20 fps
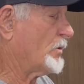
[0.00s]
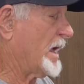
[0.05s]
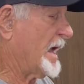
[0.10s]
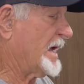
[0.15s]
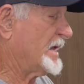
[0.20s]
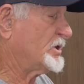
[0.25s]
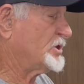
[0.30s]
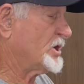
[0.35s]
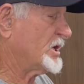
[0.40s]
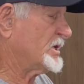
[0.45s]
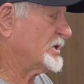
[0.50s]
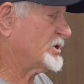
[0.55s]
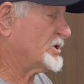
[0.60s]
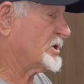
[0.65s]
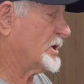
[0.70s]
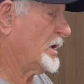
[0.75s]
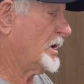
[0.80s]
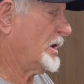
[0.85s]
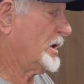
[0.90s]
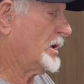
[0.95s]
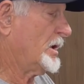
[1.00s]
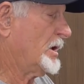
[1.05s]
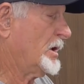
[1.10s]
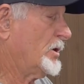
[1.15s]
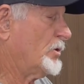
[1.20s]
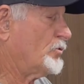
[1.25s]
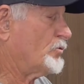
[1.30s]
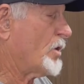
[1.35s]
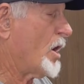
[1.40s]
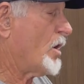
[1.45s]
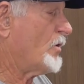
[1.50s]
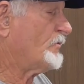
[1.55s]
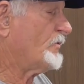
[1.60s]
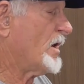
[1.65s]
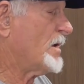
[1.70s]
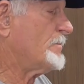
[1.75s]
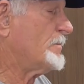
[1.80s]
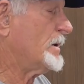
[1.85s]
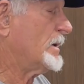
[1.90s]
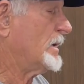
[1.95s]
engines, drove
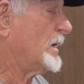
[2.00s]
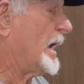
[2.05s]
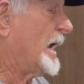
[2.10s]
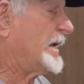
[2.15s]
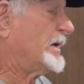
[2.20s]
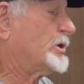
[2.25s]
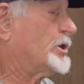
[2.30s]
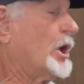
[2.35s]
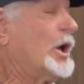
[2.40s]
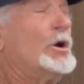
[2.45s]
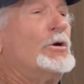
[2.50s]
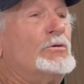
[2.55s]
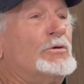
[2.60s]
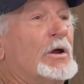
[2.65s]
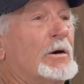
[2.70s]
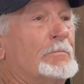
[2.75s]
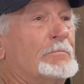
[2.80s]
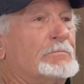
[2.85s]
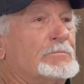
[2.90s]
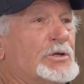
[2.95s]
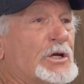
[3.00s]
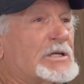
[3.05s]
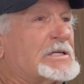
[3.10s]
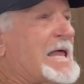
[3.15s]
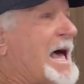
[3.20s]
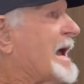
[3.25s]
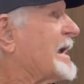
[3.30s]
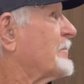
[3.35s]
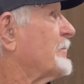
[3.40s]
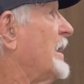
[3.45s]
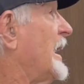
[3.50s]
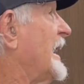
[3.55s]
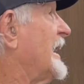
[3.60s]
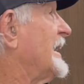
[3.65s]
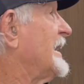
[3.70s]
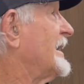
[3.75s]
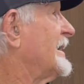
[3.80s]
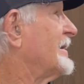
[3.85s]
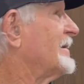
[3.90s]
them, and tuned them, just like me.